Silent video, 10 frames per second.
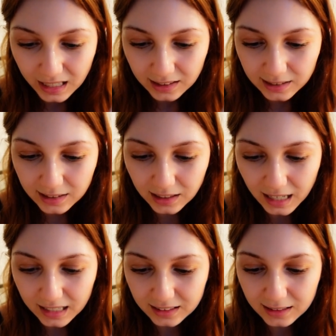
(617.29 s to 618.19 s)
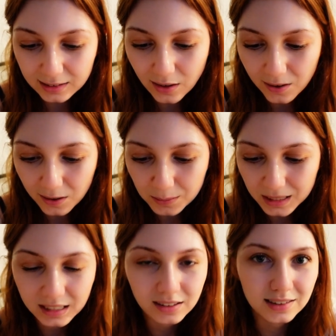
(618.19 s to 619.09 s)
still has his arm
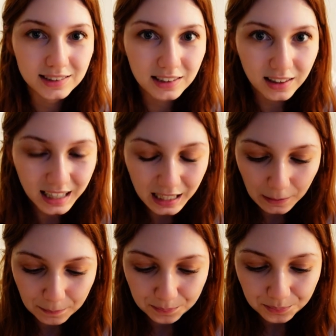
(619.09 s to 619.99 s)
in a sling,